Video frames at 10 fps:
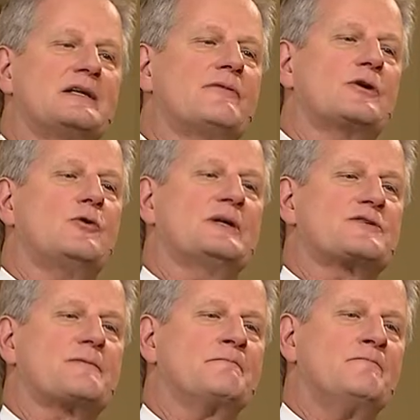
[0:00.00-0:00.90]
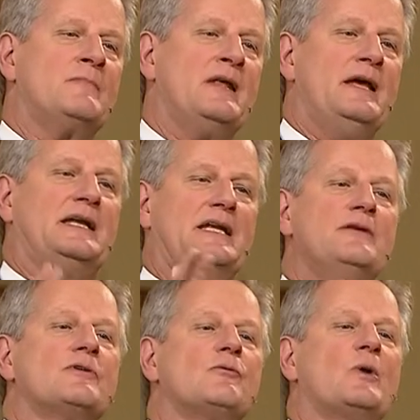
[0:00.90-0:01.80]
never quits. And
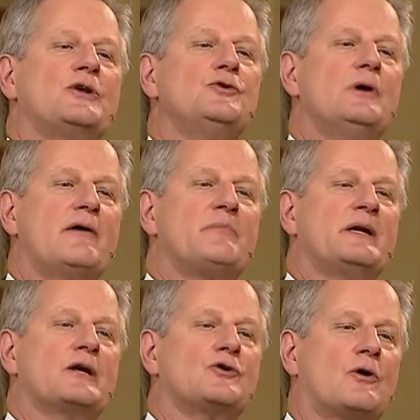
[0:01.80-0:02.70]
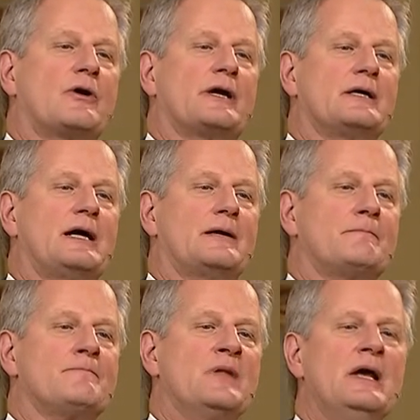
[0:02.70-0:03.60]
even when you have been ignoring God,
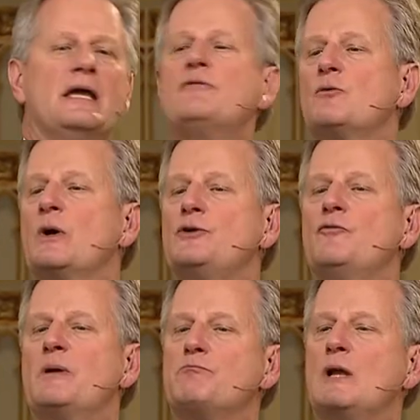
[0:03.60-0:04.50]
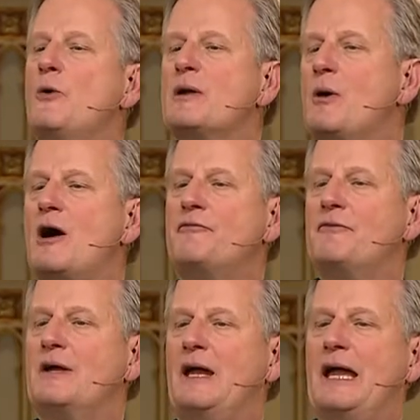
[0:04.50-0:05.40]
even when you've been blowing Him off
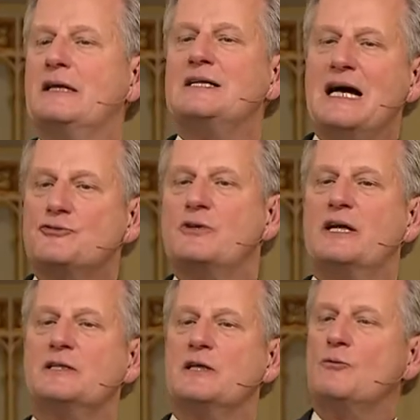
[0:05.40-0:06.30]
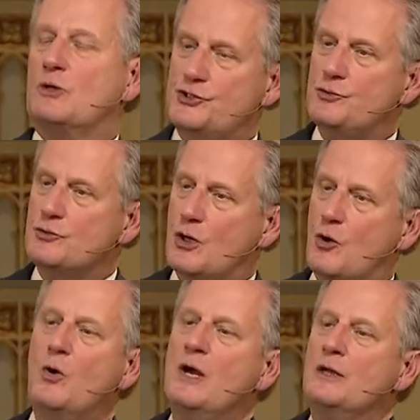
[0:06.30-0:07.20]
and contradicting what you
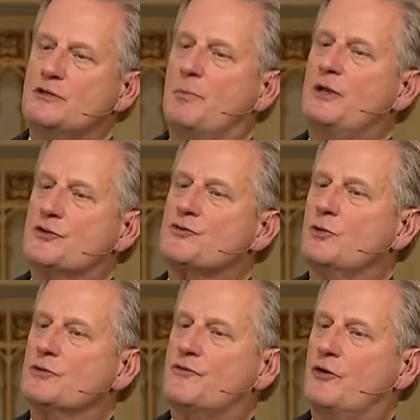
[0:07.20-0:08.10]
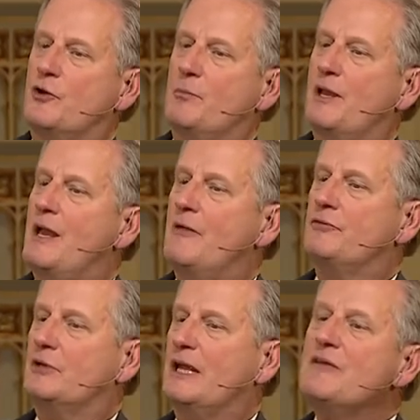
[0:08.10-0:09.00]
know to be His rules for your
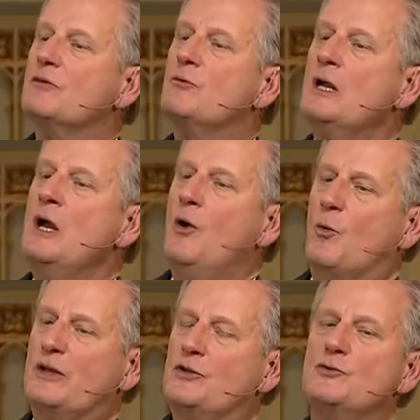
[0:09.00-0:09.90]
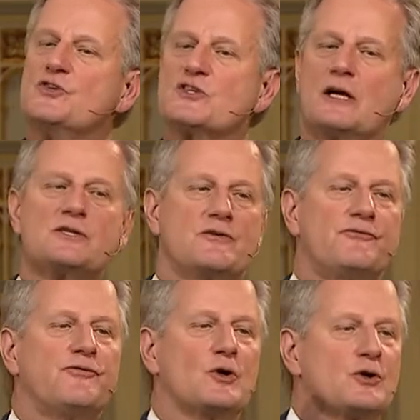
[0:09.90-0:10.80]
behavior, even when you start to
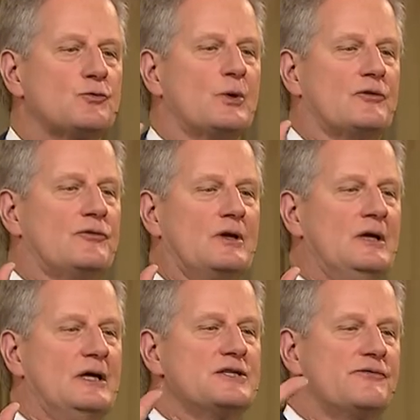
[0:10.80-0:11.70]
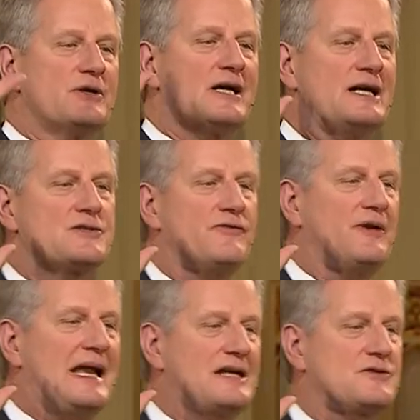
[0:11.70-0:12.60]
flirt with different kinds of
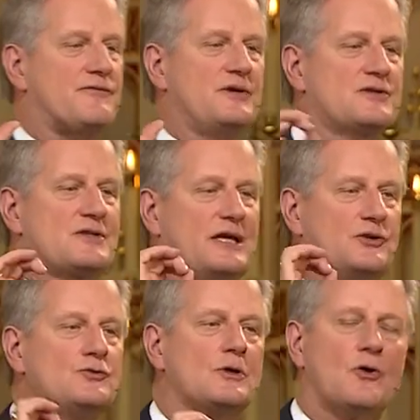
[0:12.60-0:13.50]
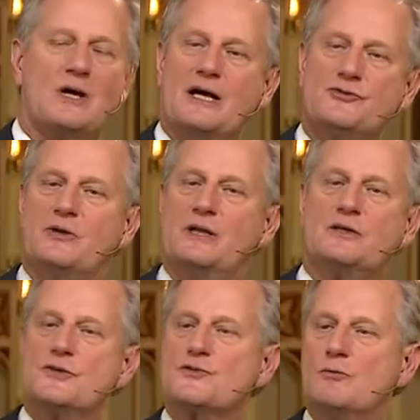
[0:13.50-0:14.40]
philosophies that you know contradict
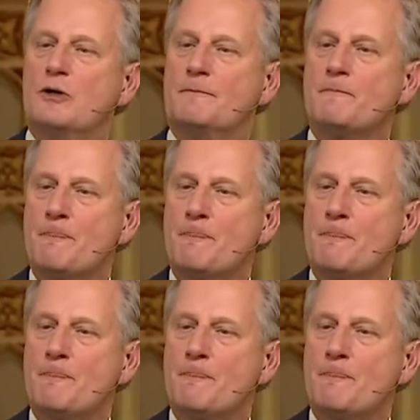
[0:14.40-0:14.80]
His word,